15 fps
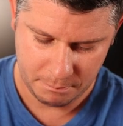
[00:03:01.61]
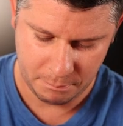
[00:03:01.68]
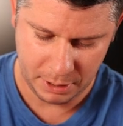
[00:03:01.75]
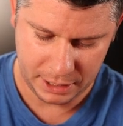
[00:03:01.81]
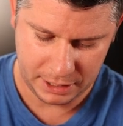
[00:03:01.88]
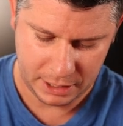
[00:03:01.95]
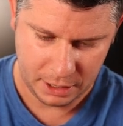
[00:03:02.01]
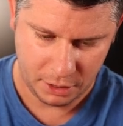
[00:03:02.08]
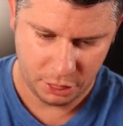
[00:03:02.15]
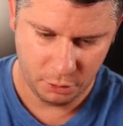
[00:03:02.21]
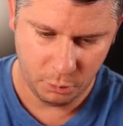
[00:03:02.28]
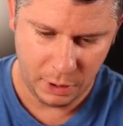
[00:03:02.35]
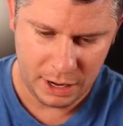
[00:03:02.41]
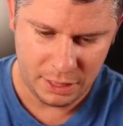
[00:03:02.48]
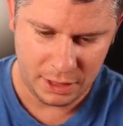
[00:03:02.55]
but the
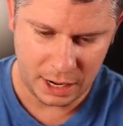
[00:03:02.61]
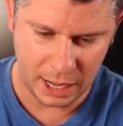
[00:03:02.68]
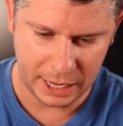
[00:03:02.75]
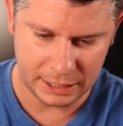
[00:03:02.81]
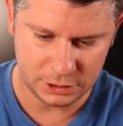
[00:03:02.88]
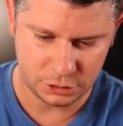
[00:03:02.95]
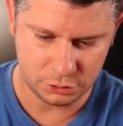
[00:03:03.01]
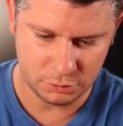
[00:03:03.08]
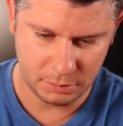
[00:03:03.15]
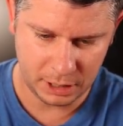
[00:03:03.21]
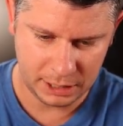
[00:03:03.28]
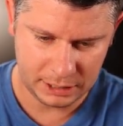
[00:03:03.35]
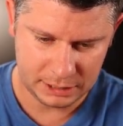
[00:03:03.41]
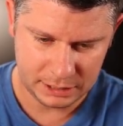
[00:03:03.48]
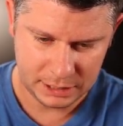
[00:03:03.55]
way that I do
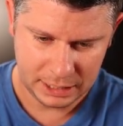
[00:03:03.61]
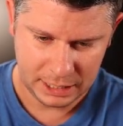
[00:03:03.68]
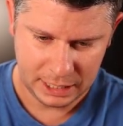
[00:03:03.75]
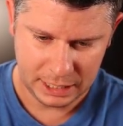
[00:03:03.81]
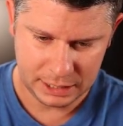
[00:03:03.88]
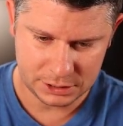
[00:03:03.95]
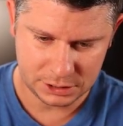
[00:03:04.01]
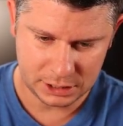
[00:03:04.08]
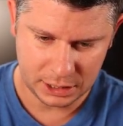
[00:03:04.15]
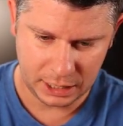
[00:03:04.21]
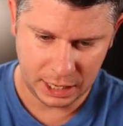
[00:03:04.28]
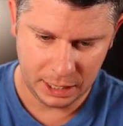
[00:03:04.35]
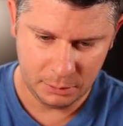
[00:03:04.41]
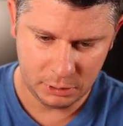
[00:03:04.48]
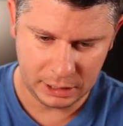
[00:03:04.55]
mine is that
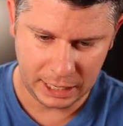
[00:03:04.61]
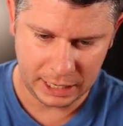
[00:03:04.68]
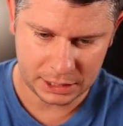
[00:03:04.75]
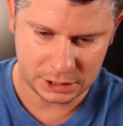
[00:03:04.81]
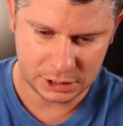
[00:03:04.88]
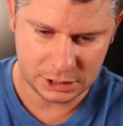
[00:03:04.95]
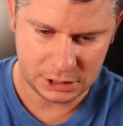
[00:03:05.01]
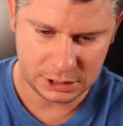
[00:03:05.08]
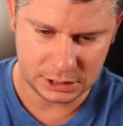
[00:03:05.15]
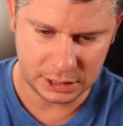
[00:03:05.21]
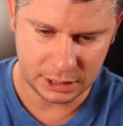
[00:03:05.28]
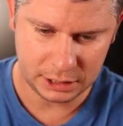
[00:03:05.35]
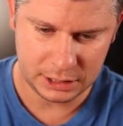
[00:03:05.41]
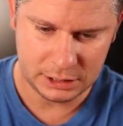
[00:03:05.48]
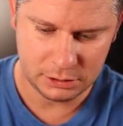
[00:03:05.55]
I will actually
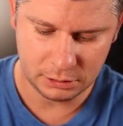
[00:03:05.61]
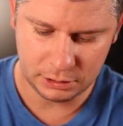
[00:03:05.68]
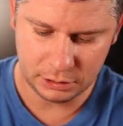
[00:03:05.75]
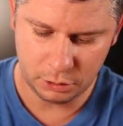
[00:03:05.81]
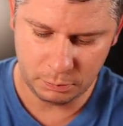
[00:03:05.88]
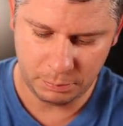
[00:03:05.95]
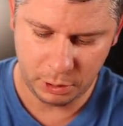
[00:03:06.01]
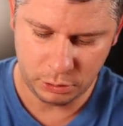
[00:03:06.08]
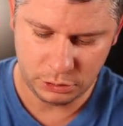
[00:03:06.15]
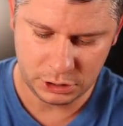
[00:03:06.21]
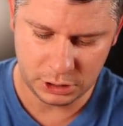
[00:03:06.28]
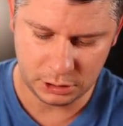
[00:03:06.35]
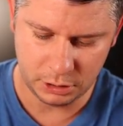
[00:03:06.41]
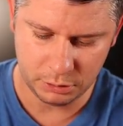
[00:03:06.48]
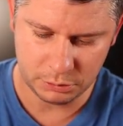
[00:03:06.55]
stick, these are little
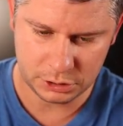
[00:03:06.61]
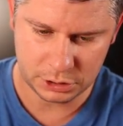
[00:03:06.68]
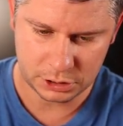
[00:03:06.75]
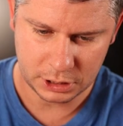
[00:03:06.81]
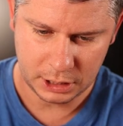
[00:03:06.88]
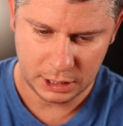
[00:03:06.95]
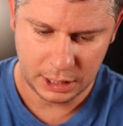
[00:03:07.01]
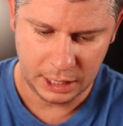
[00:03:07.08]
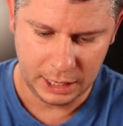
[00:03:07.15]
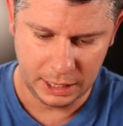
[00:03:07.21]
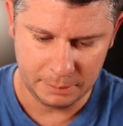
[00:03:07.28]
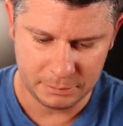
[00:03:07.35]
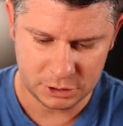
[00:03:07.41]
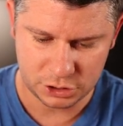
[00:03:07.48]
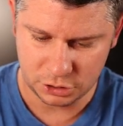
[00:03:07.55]
post-it notes.
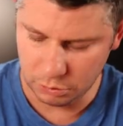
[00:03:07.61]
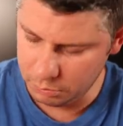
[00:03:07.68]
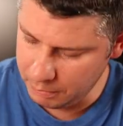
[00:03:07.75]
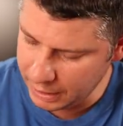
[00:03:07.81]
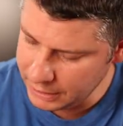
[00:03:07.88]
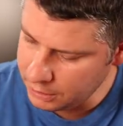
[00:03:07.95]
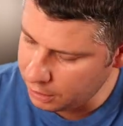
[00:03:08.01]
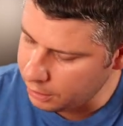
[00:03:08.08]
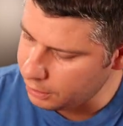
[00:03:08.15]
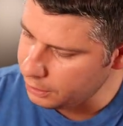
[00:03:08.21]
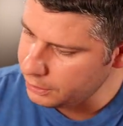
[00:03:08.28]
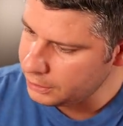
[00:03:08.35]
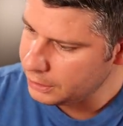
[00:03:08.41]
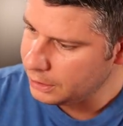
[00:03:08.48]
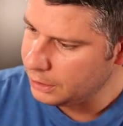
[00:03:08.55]
So my
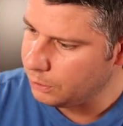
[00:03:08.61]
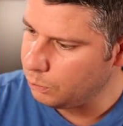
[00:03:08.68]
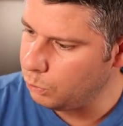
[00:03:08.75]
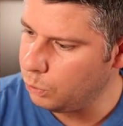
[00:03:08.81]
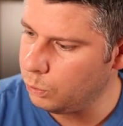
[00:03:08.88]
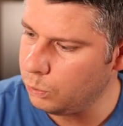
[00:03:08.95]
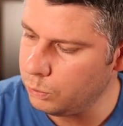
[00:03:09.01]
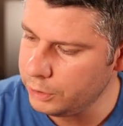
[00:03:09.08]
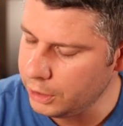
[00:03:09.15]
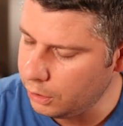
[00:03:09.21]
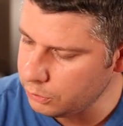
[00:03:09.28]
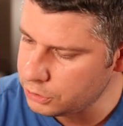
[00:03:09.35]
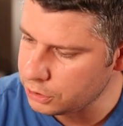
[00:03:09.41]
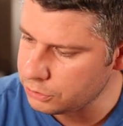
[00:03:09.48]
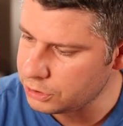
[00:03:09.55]
card,
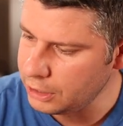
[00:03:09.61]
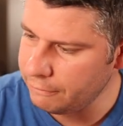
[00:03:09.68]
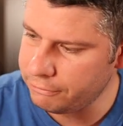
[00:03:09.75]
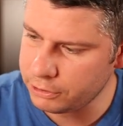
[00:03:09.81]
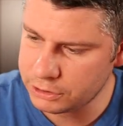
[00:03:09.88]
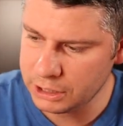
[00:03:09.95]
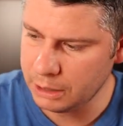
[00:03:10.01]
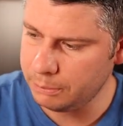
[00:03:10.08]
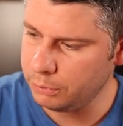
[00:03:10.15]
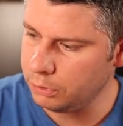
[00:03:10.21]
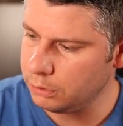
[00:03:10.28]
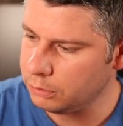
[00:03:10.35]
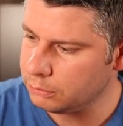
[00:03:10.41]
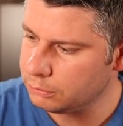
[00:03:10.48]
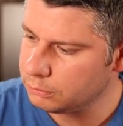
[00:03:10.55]
so say for
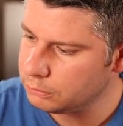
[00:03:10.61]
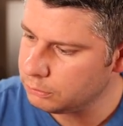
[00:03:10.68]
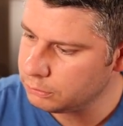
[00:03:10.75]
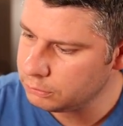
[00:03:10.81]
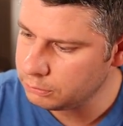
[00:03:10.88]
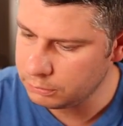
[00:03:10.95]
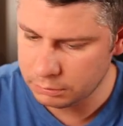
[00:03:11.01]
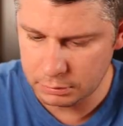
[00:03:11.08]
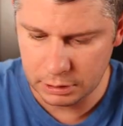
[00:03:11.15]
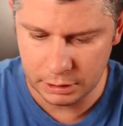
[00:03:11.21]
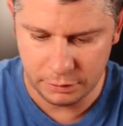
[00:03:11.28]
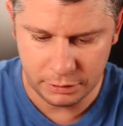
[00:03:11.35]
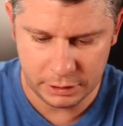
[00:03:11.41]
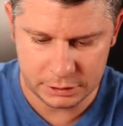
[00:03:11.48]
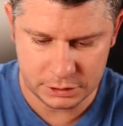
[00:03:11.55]
example,
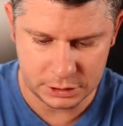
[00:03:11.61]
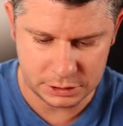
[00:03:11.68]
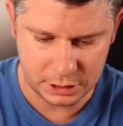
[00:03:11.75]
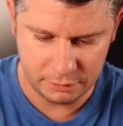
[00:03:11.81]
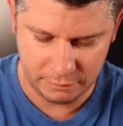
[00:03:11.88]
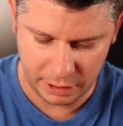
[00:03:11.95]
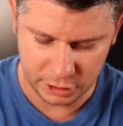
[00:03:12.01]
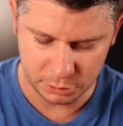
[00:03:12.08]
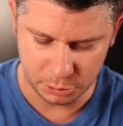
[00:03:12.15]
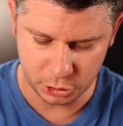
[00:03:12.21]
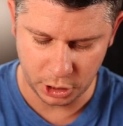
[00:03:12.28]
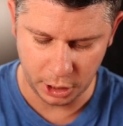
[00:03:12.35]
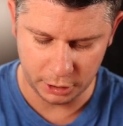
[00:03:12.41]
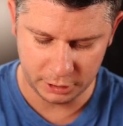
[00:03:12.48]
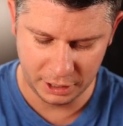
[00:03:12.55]
this is a valuable
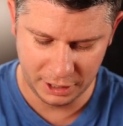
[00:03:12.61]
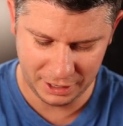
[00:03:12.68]
card.